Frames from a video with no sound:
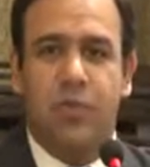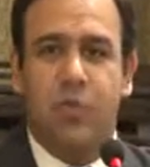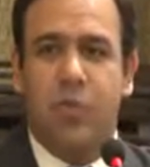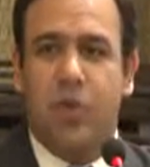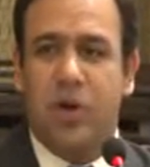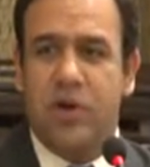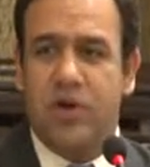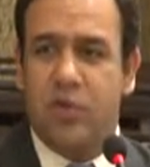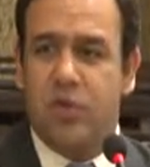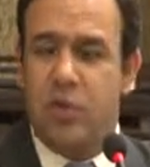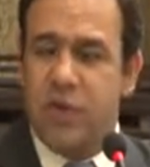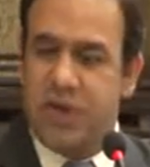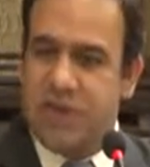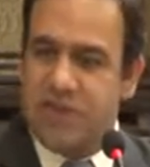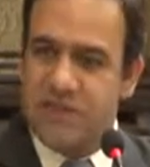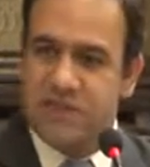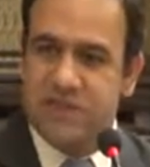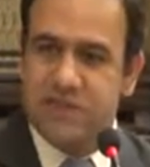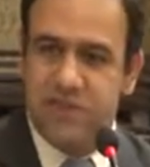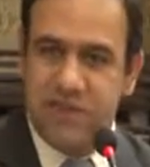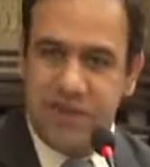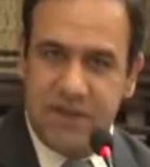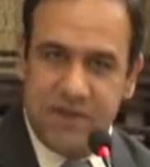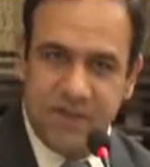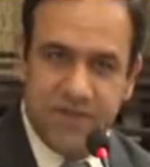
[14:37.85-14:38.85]
what
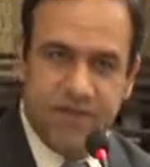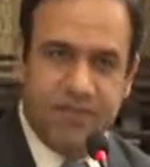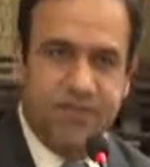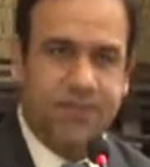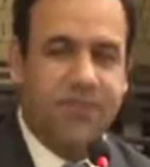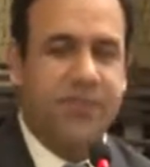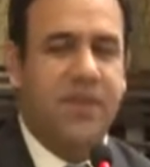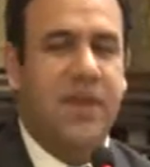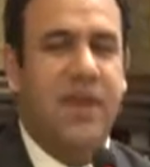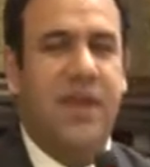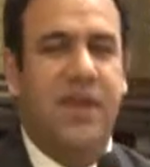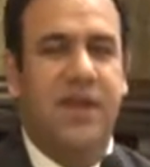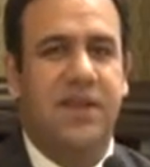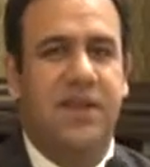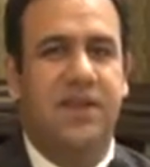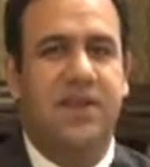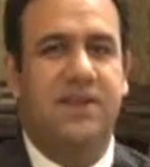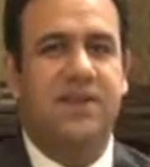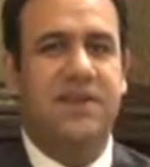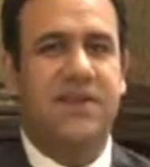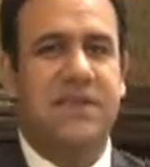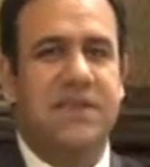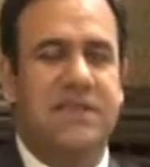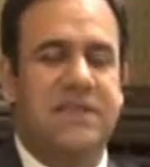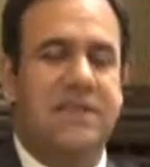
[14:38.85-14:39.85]
worries me, and
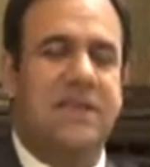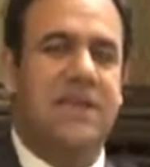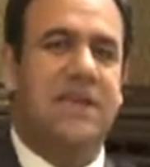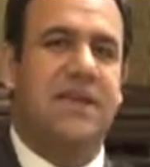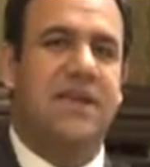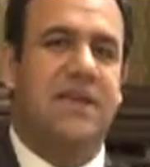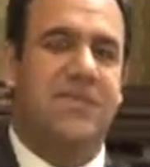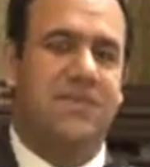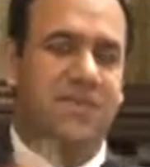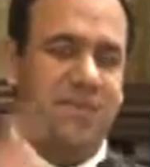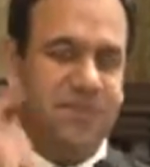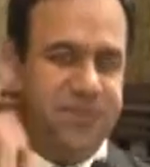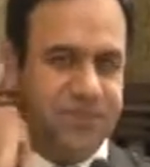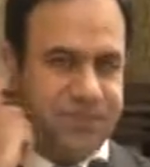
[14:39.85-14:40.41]
this I say